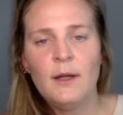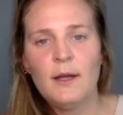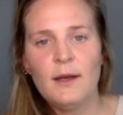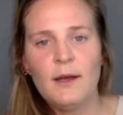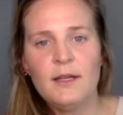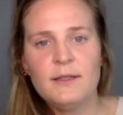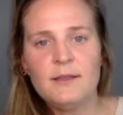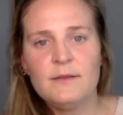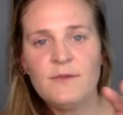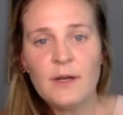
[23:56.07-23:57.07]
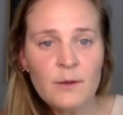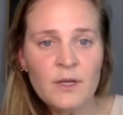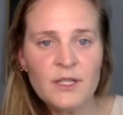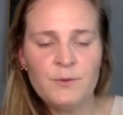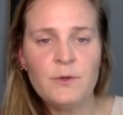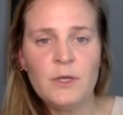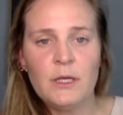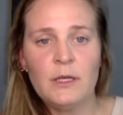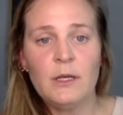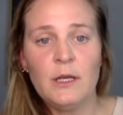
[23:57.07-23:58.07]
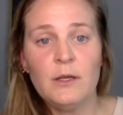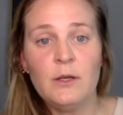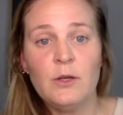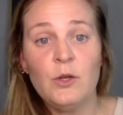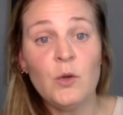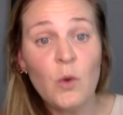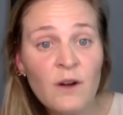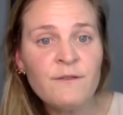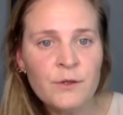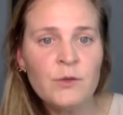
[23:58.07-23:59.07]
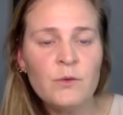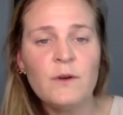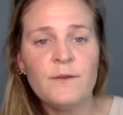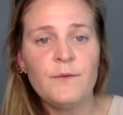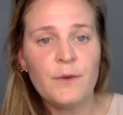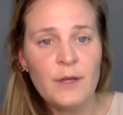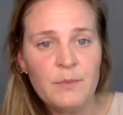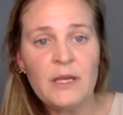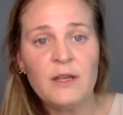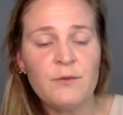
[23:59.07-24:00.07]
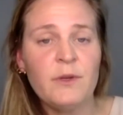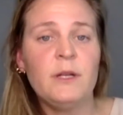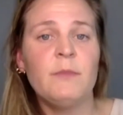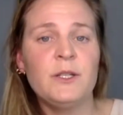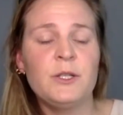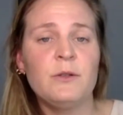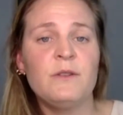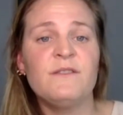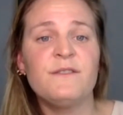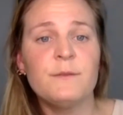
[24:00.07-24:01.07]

It's very much rooted in your view of it being three-dimensional. And for